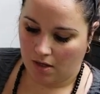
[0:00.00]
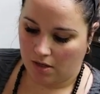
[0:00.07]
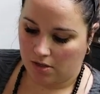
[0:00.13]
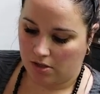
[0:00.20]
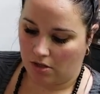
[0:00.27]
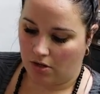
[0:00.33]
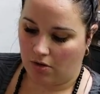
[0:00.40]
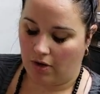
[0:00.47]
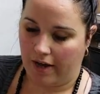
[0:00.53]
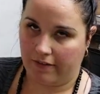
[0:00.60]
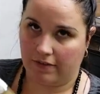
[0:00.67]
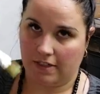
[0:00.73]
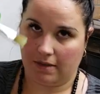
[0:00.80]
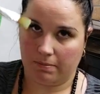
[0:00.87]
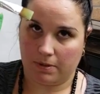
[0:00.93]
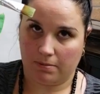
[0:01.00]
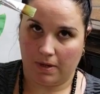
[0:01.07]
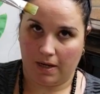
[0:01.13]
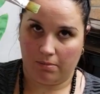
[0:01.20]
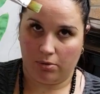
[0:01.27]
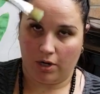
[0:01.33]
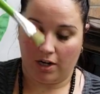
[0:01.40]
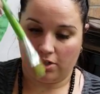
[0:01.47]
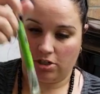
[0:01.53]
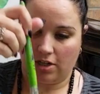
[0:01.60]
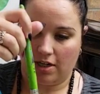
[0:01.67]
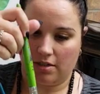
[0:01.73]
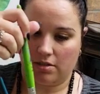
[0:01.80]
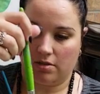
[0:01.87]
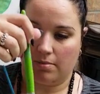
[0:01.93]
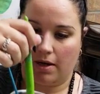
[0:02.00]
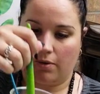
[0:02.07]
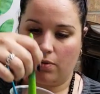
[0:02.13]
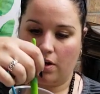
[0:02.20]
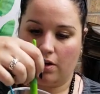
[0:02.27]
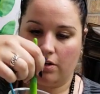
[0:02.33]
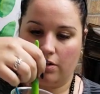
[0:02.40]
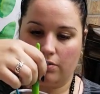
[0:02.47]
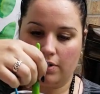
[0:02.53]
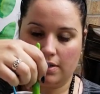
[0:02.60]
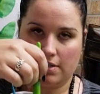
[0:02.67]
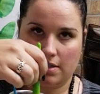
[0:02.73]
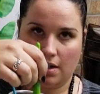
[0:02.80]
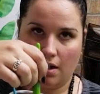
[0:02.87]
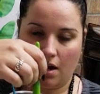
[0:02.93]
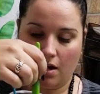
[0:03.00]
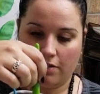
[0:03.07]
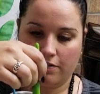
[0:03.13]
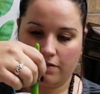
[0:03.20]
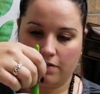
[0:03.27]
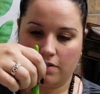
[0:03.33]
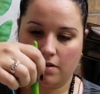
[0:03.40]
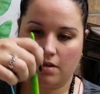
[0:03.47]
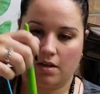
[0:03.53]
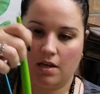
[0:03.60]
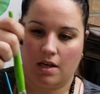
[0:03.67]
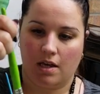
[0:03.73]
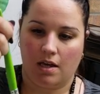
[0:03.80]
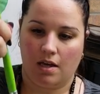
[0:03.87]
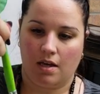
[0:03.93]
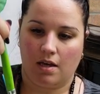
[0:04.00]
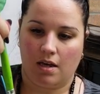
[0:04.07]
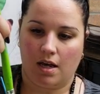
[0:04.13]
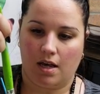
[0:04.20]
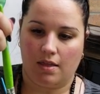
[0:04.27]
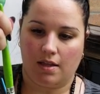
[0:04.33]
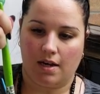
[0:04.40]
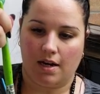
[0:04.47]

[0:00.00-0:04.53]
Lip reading: So I've dipped my brush into my water to rinse it off, and the